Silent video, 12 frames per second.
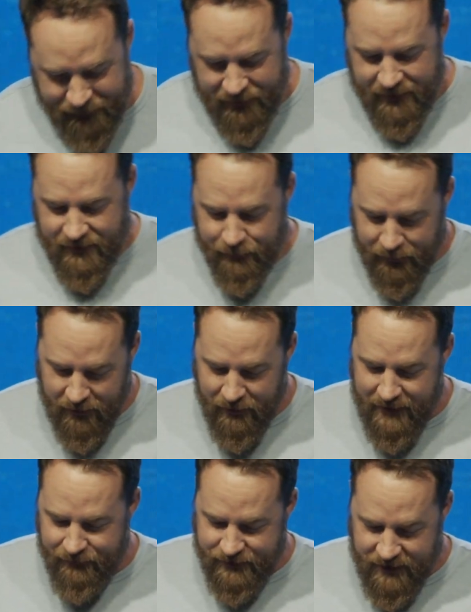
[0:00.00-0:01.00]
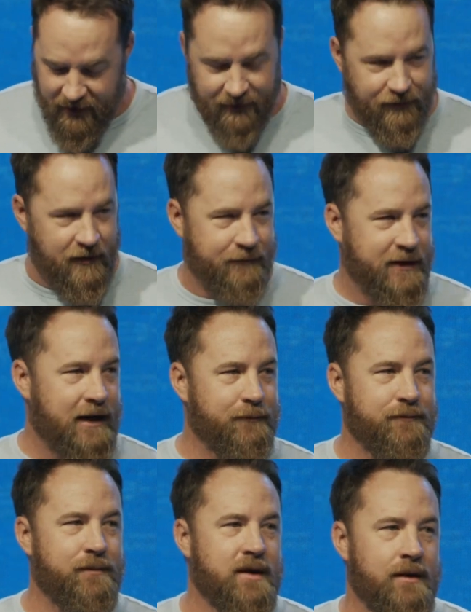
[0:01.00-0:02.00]
definitely a below average golfer. I mean,
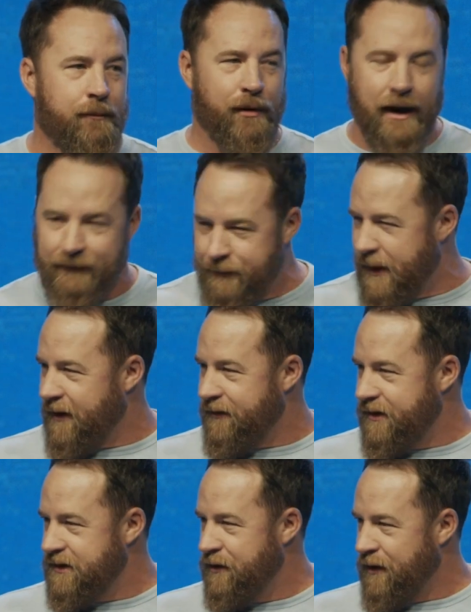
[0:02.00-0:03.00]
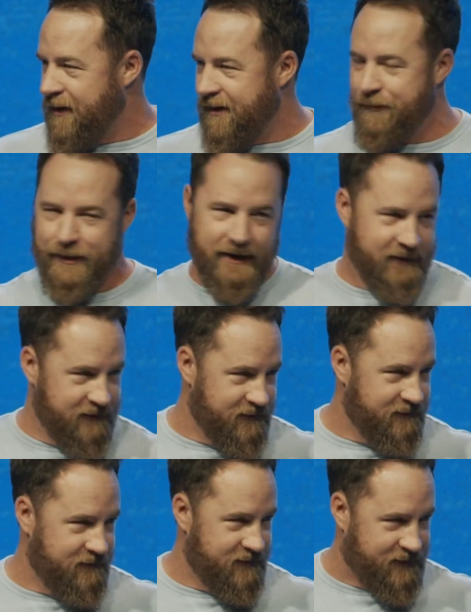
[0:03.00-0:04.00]
I'm probably better than you are, but
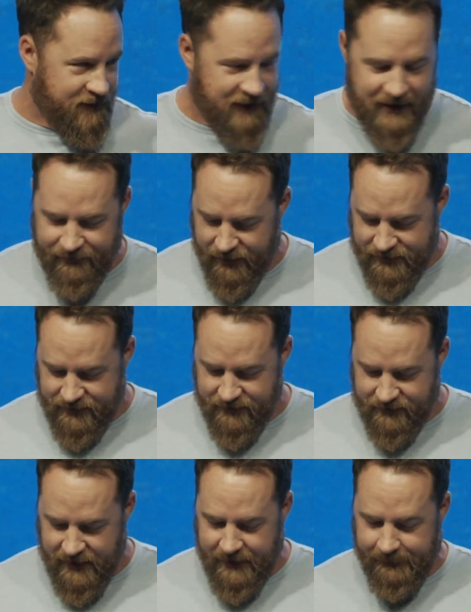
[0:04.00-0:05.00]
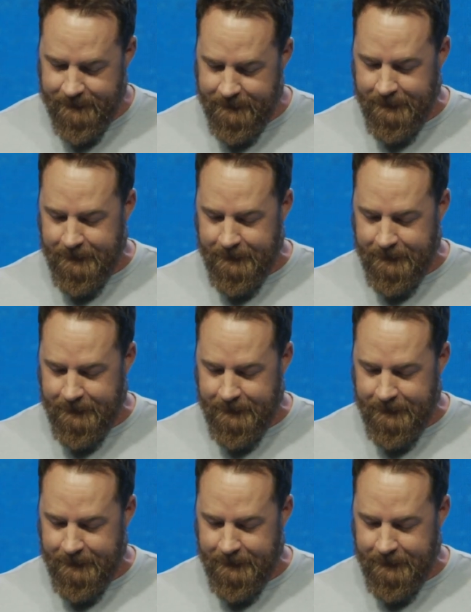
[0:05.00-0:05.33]
still average, okay?